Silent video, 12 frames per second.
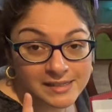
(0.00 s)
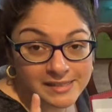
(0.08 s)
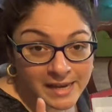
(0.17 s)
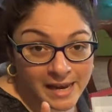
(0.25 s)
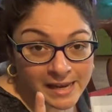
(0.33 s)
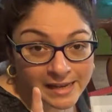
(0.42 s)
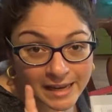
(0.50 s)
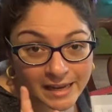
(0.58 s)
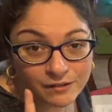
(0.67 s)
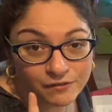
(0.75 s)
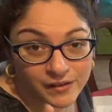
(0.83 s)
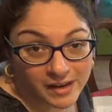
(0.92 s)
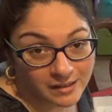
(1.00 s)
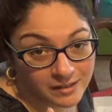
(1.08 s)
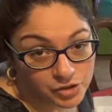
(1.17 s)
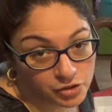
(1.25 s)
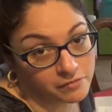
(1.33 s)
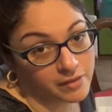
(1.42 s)
Take
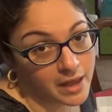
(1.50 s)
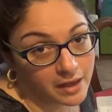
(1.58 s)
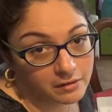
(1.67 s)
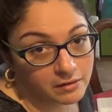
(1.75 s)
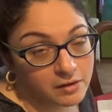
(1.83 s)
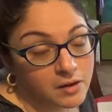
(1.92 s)
advantage of that.